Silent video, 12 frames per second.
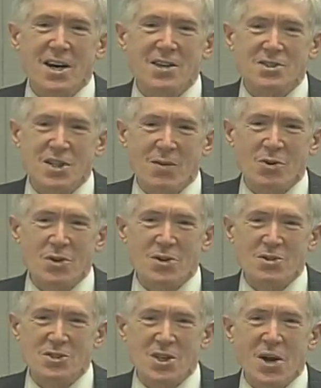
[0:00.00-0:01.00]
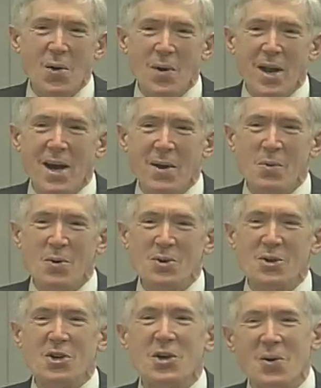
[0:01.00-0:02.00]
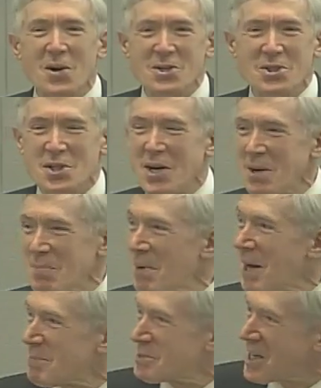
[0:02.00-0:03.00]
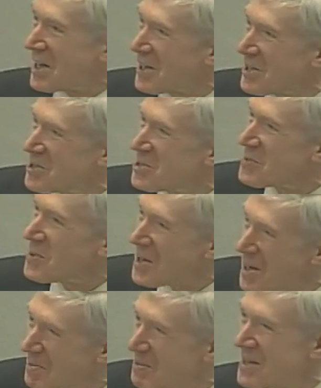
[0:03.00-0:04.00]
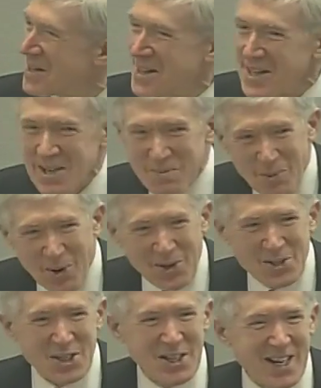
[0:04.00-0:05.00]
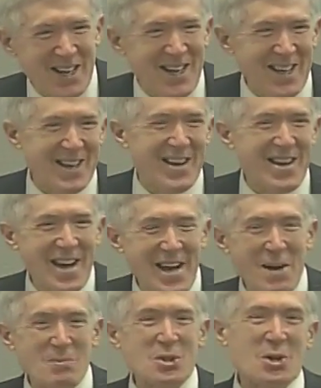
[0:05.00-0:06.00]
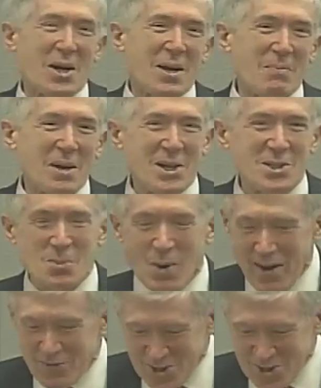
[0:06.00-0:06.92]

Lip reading: several years ago, and I will encourage Bob Zellick to come in March, and I'm sure he can bring his wife.